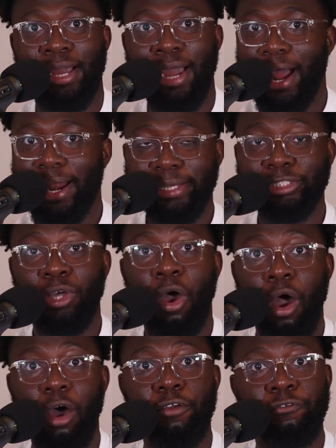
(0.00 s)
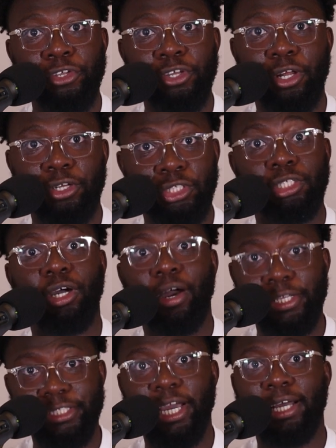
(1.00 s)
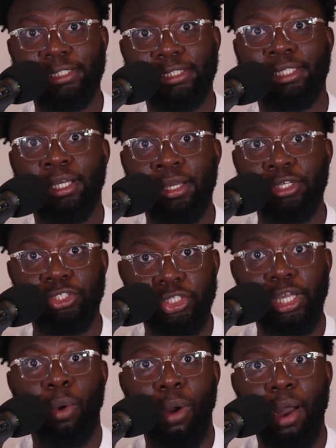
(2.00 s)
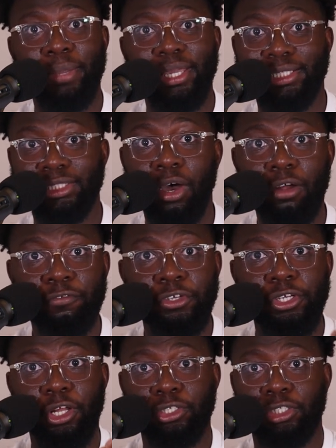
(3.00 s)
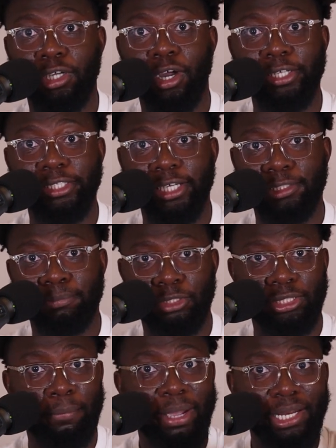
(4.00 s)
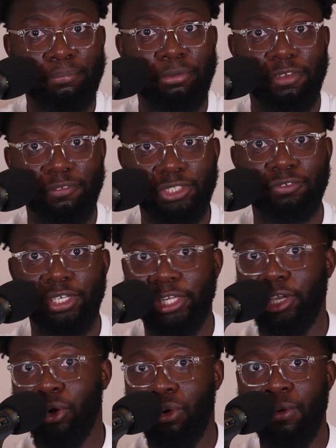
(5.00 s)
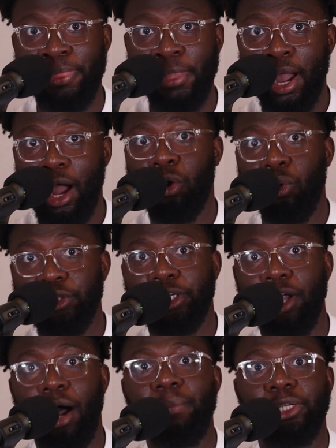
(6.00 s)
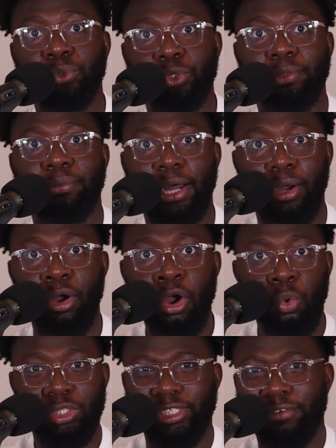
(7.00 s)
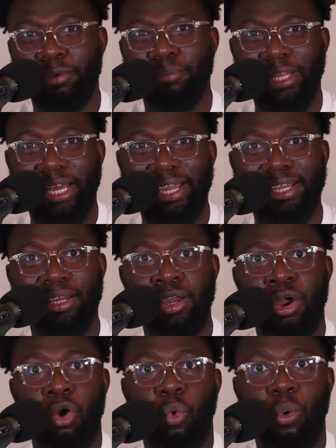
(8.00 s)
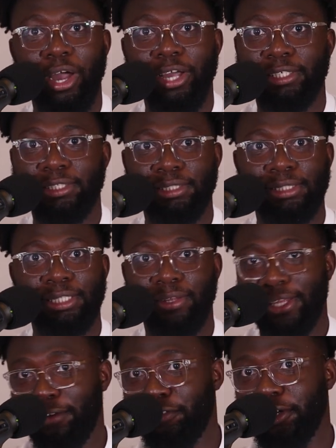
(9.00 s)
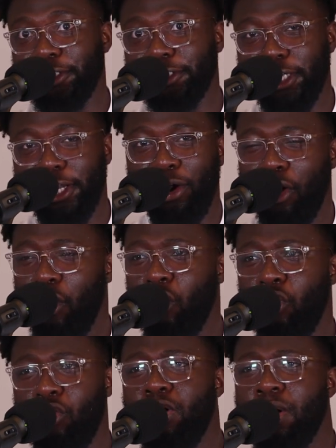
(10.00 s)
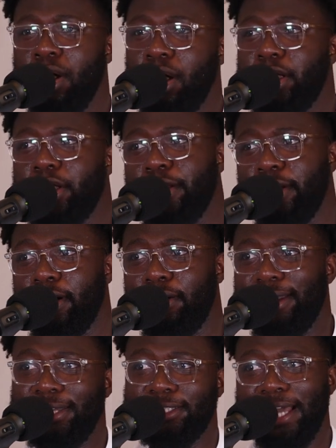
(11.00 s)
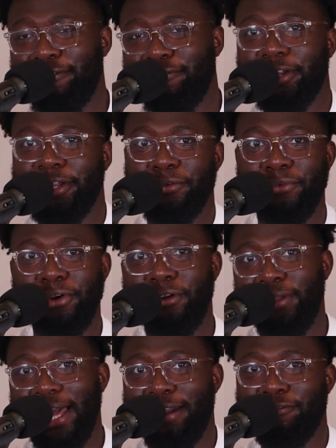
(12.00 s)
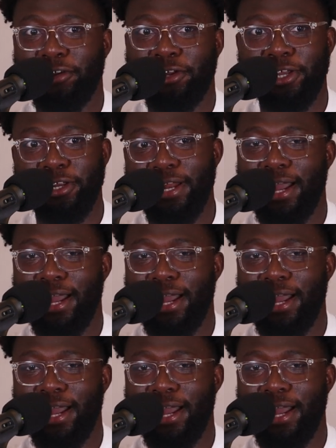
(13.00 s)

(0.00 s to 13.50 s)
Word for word: And that's hard for you lot to digest. Do you get what I mean? It's hard for you lot to digest because I made a previous video and all the comments was about, was like from like white South African saying, oh, you know, he's African, we're all African.